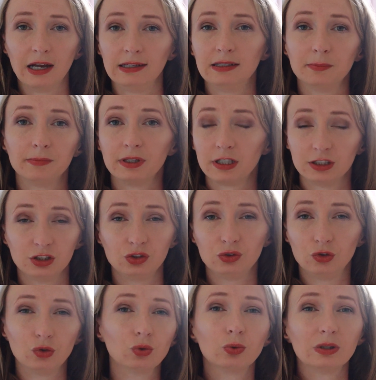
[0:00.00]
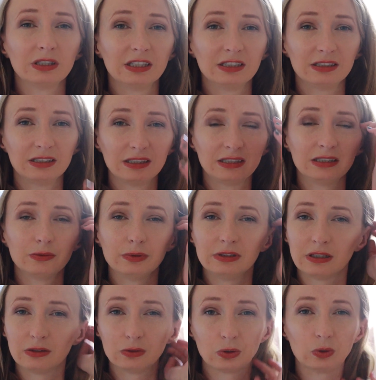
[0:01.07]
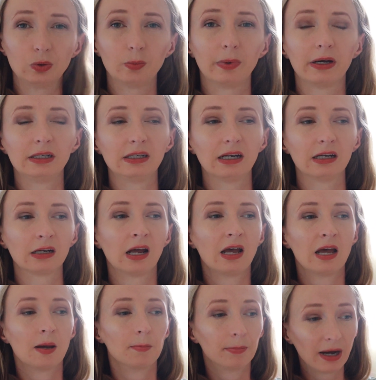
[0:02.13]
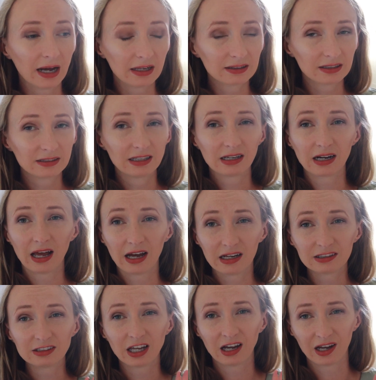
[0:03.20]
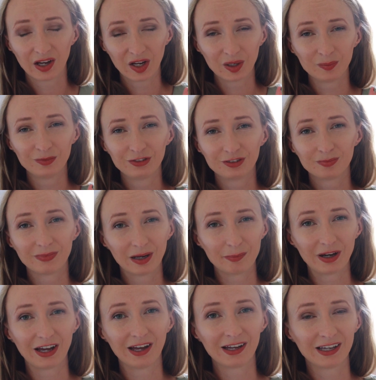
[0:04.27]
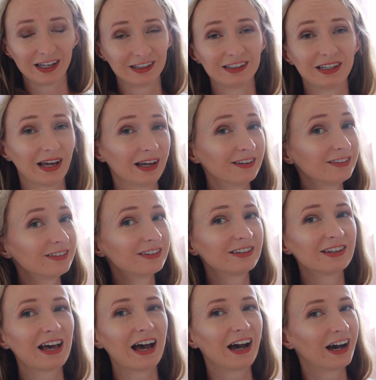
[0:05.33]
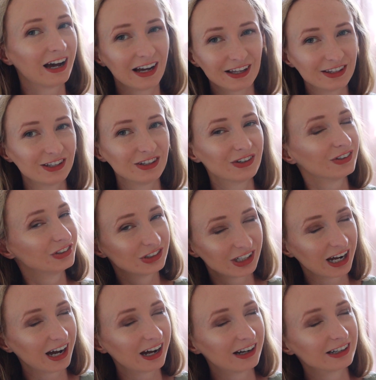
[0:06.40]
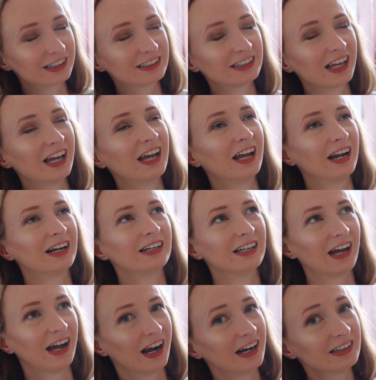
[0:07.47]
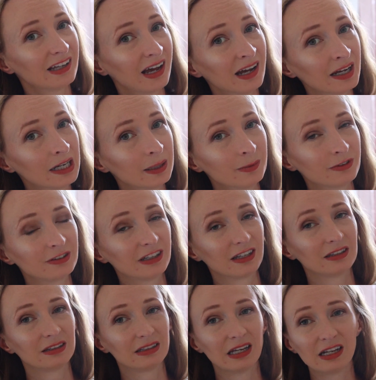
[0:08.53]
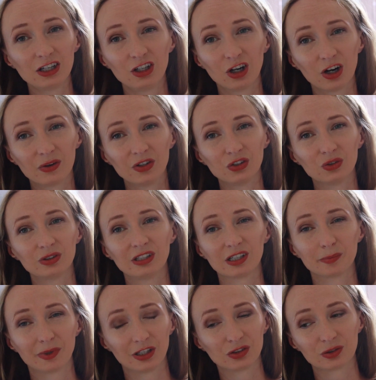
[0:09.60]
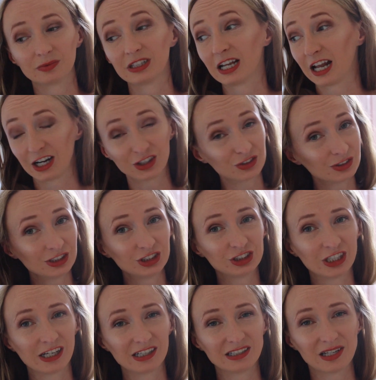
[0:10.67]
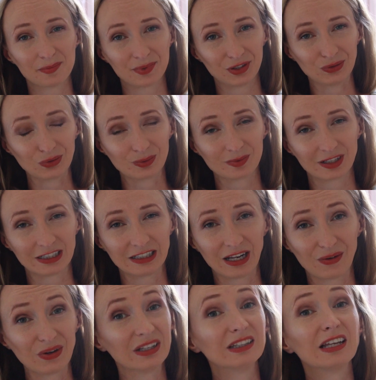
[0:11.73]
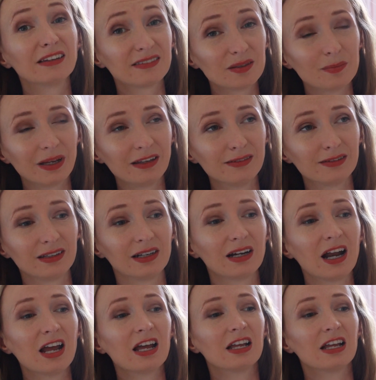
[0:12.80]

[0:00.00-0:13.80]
I can barely do anything without occupying her. But there are times, mama, and that's a honey on your heart, there are times that they go into their bedroom. They're actually sharing a bedroom right now, and that's amazing.